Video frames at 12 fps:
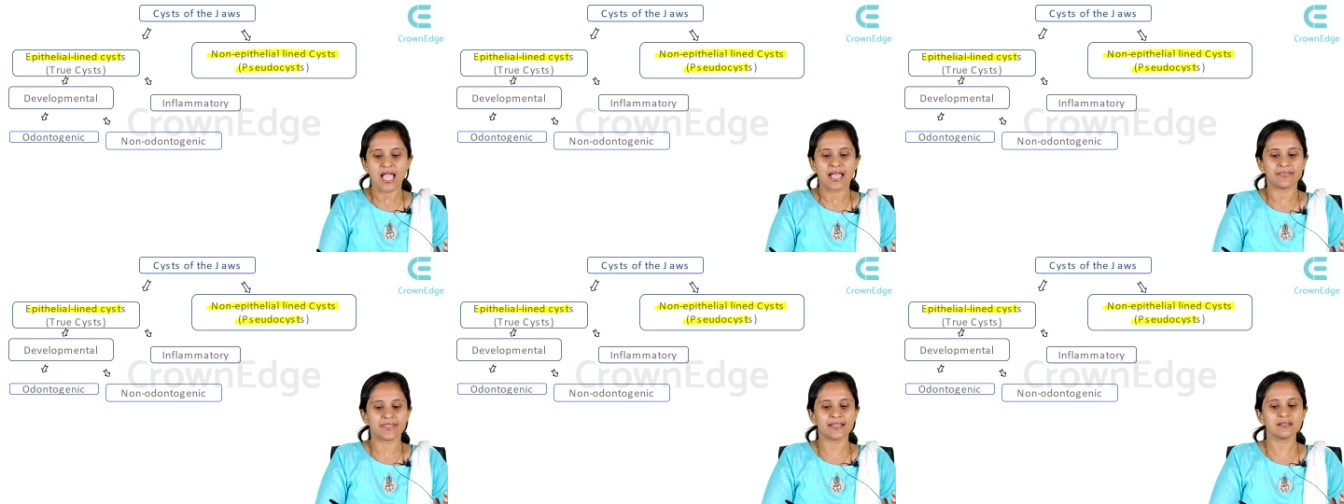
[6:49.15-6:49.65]

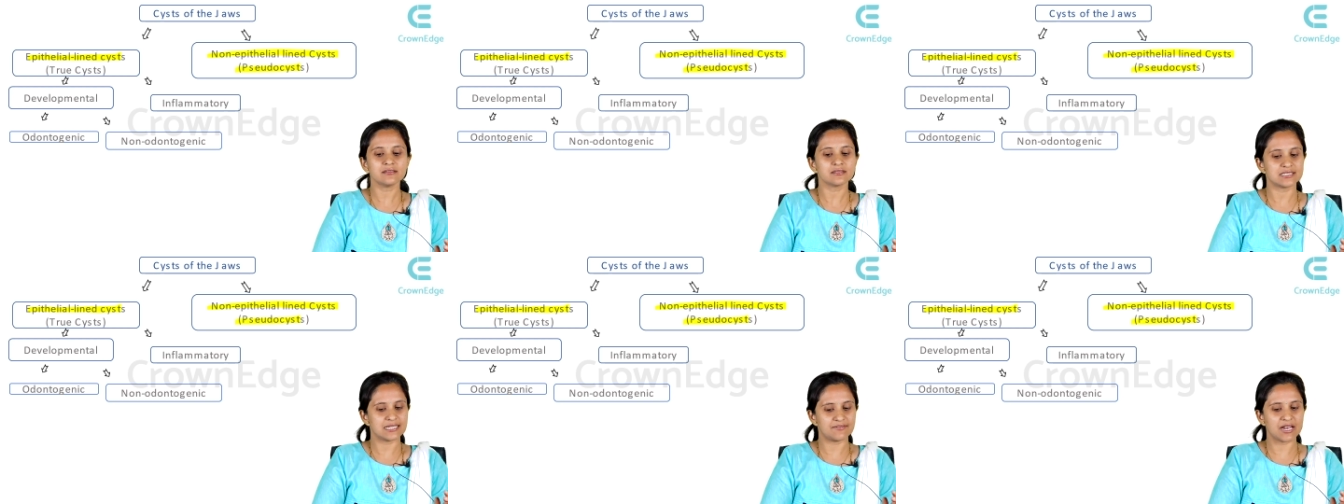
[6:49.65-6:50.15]
And then
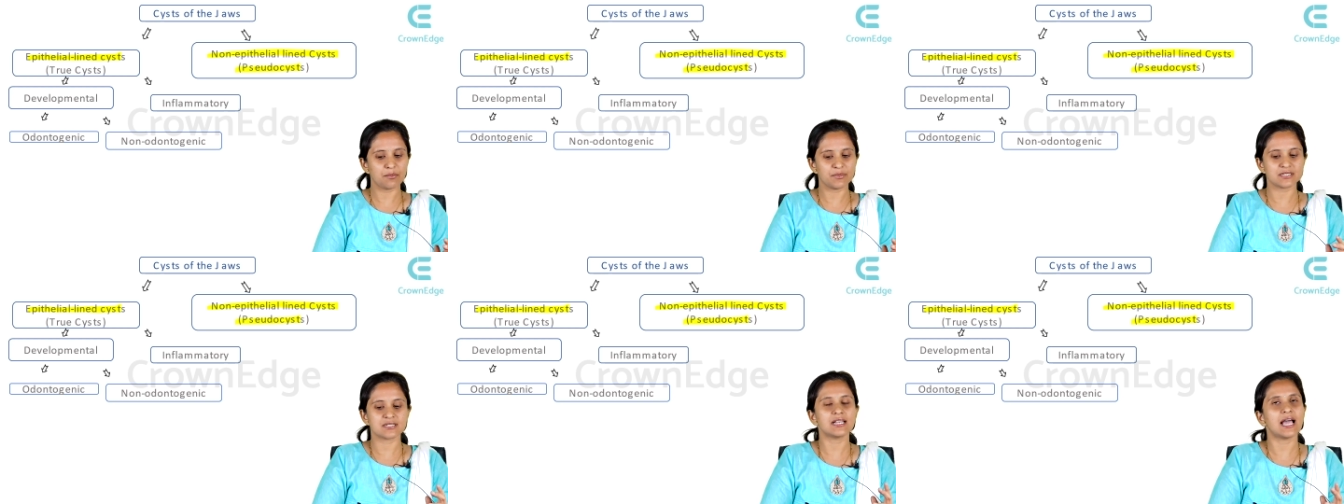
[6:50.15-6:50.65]

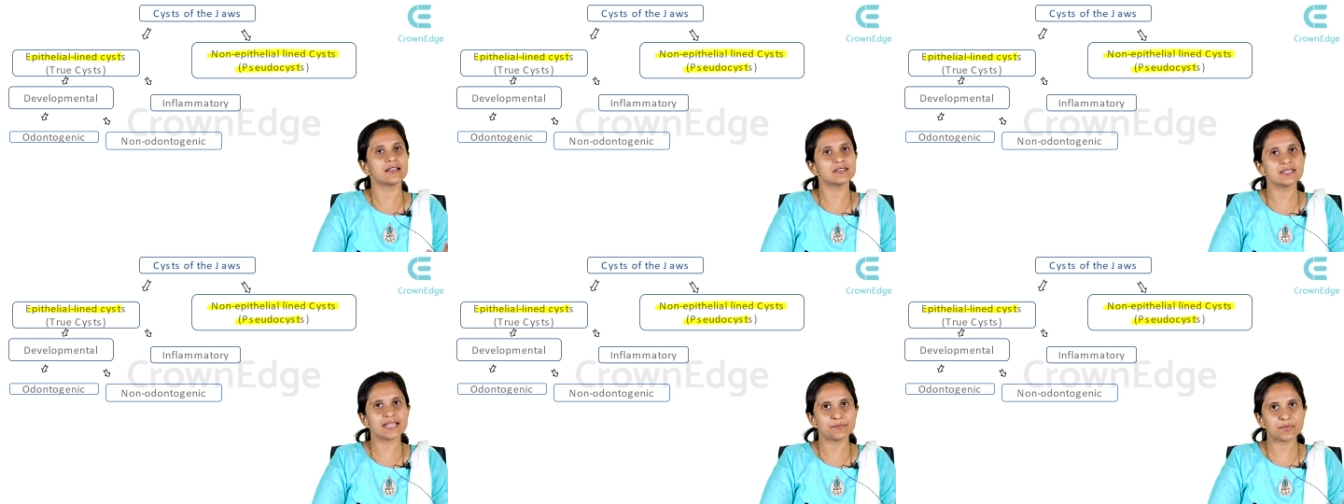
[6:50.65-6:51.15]
developmental,
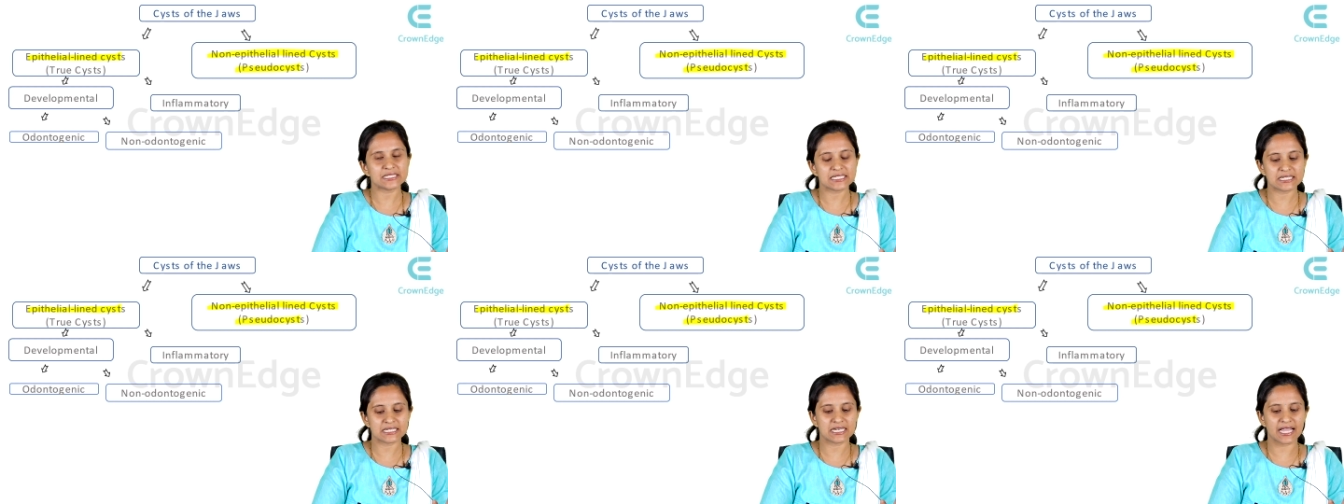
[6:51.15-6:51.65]
under
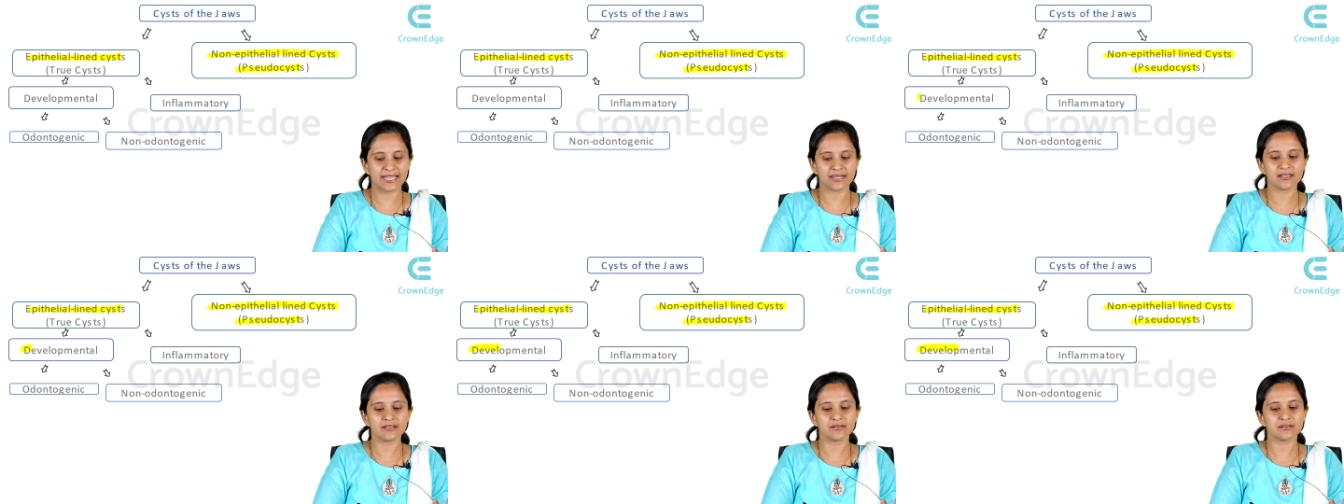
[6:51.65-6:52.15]
epithelial
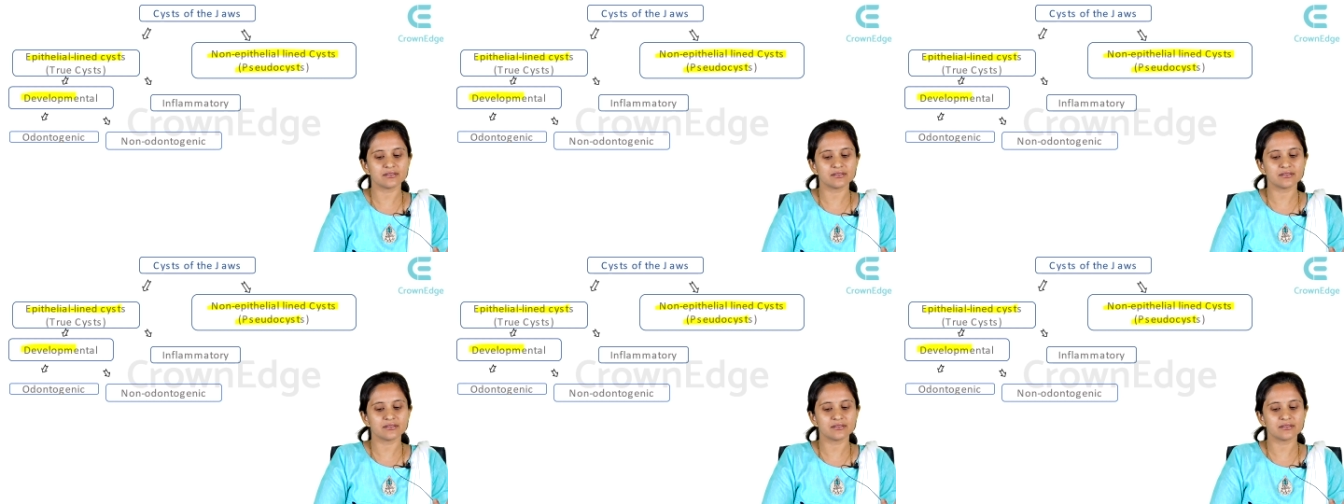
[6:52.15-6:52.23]
lining,